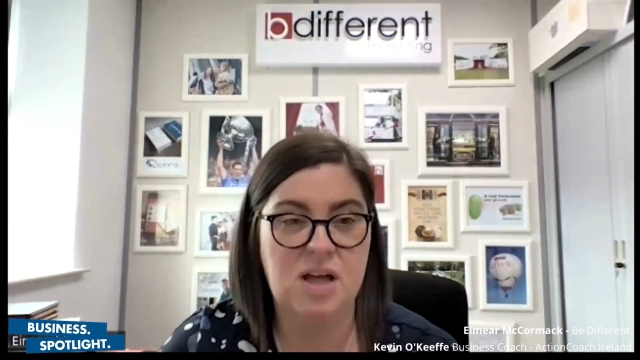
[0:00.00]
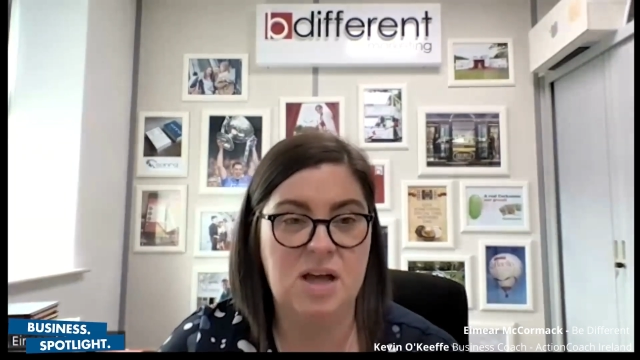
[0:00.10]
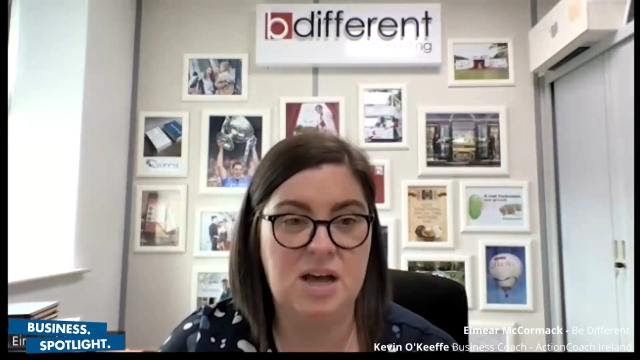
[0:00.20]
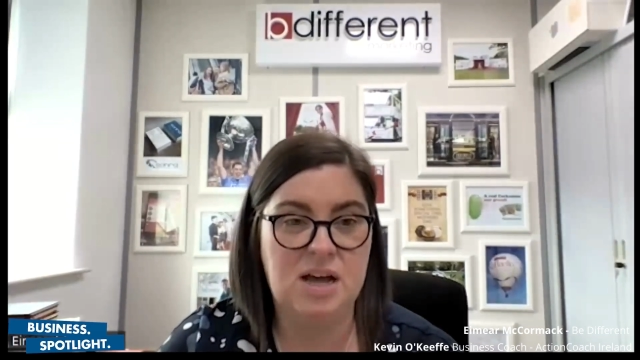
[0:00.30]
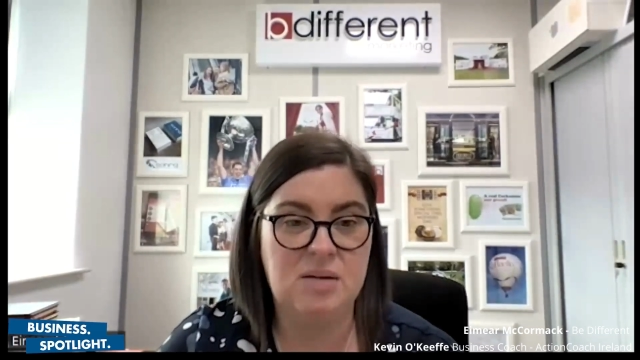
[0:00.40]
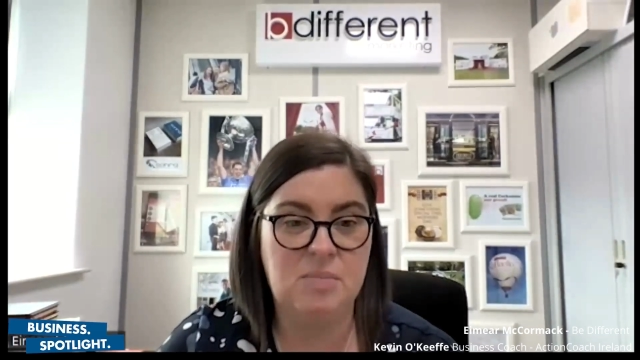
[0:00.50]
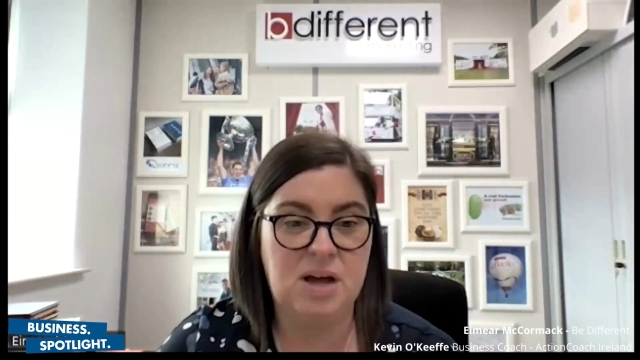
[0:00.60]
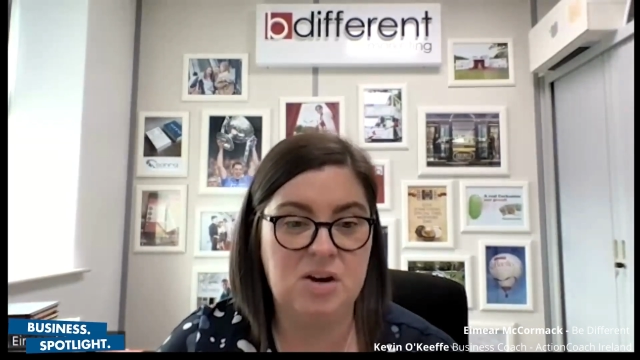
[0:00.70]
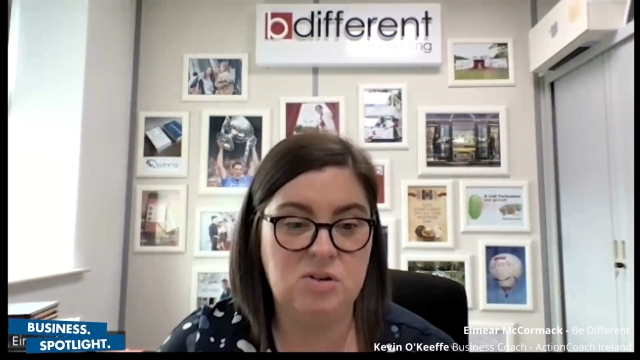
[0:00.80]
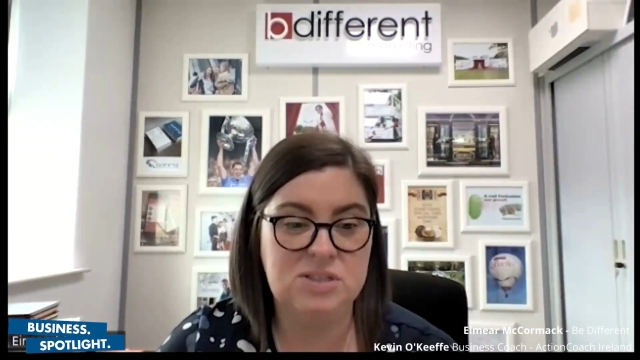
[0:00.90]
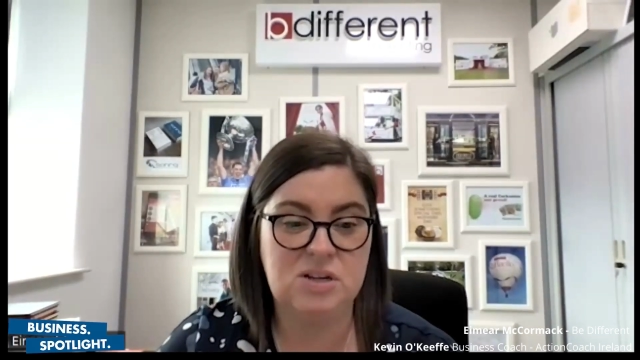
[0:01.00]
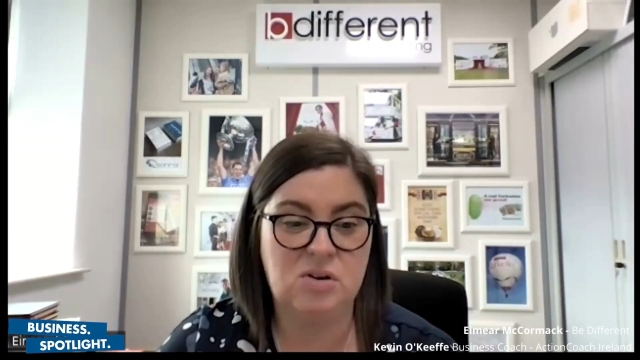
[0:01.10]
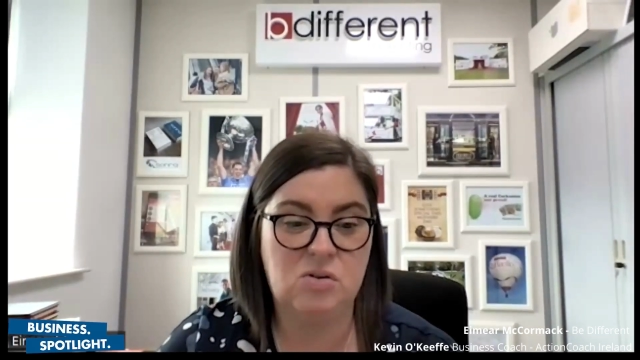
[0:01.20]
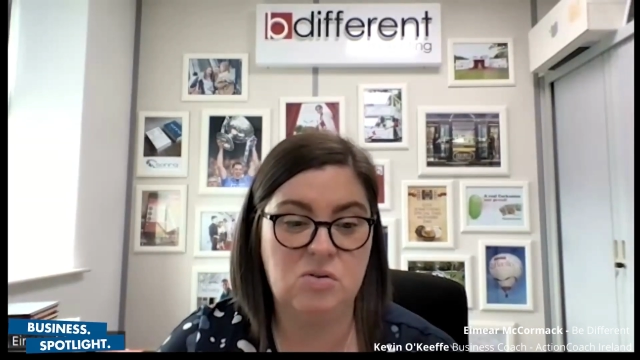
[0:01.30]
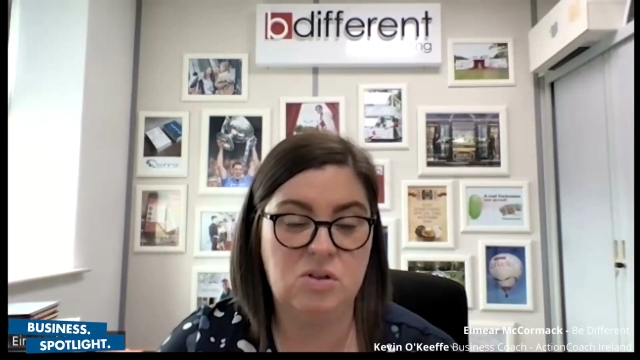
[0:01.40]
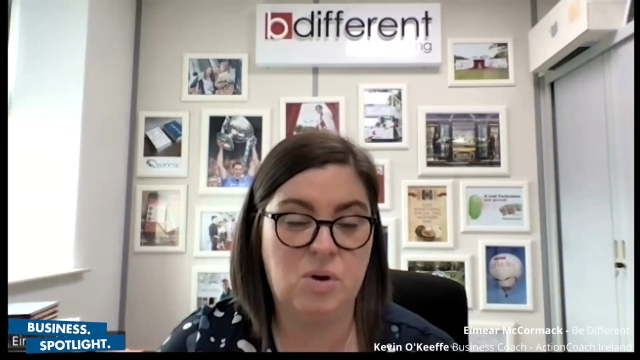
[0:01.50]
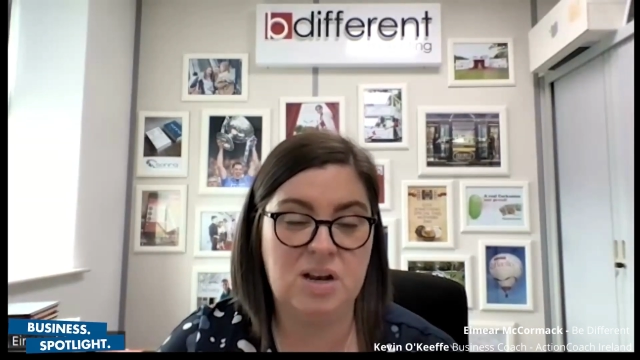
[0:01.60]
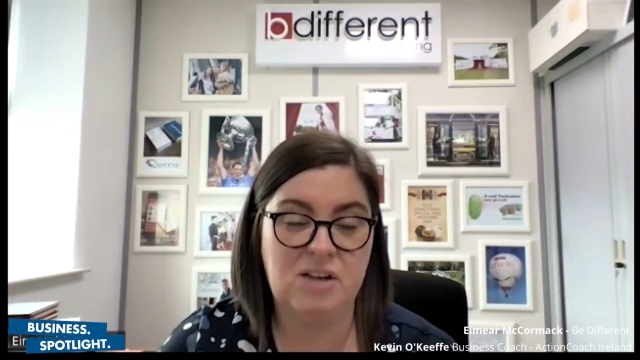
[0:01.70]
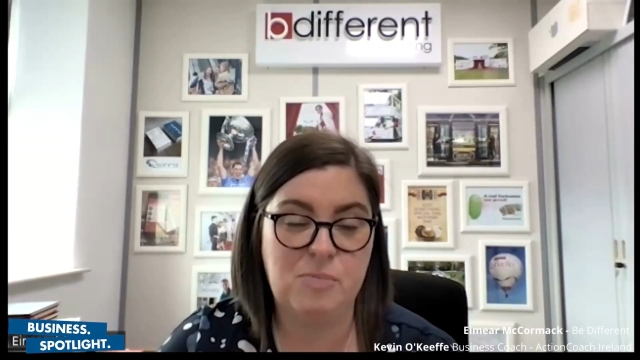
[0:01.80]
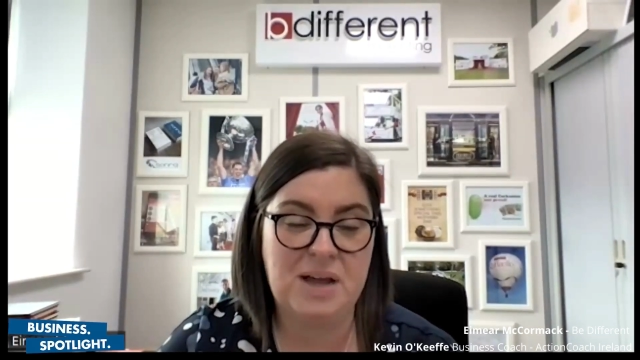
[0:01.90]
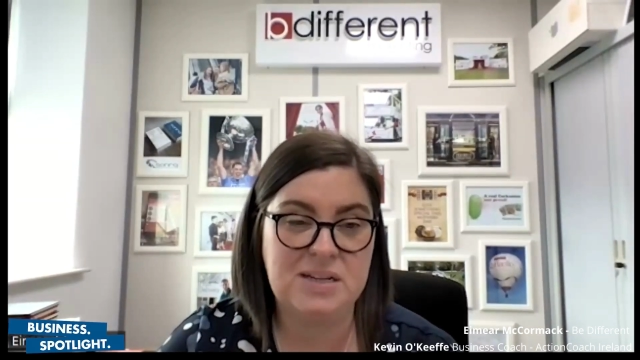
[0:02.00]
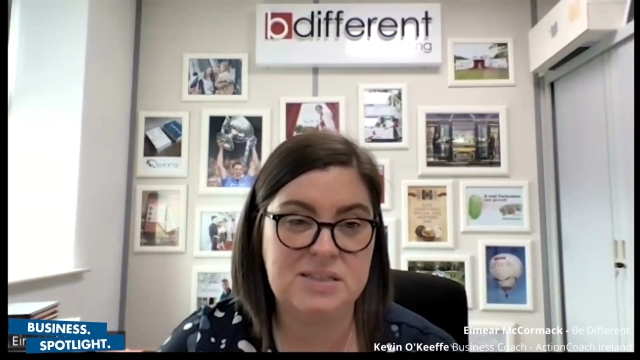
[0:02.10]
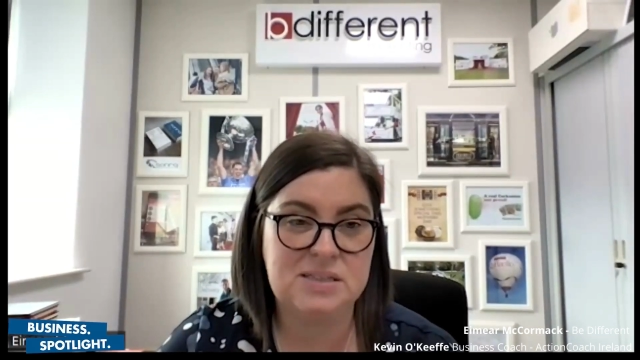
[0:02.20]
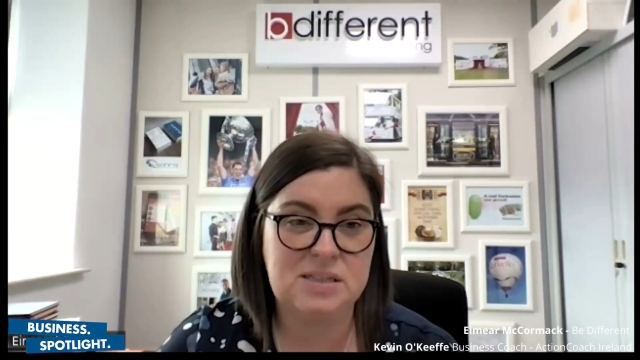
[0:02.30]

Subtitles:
and also the work-life balance.